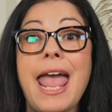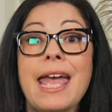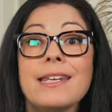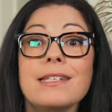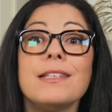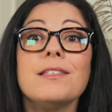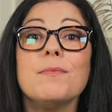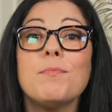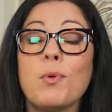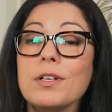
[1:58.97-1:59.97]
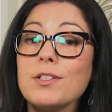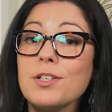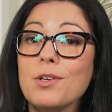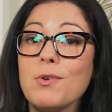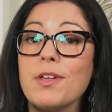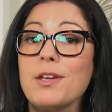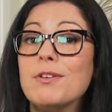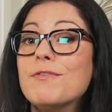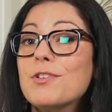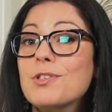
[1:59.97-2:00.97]
And it's important to know that
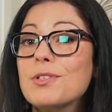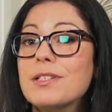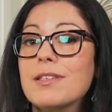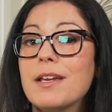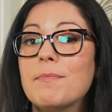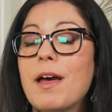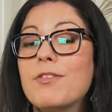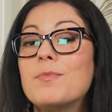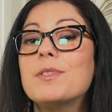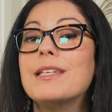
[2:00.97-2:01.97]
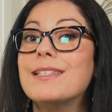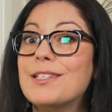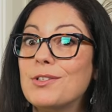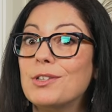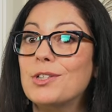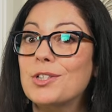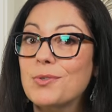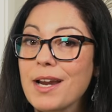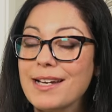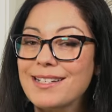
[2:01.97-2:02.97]
universal design bathrooms can still look
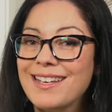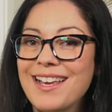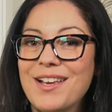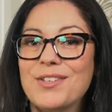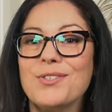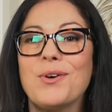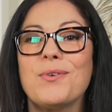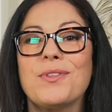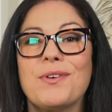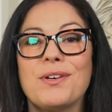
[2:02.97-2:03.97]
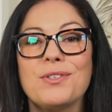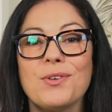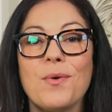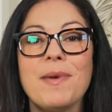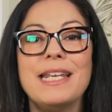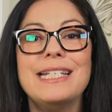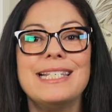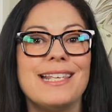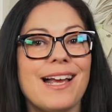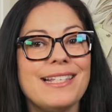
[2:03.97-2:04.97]
great. So there are so many
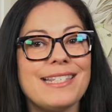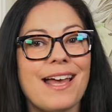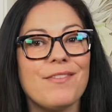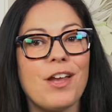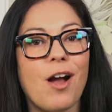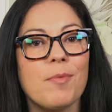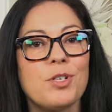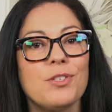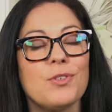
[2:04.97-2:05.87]
design-savvy options,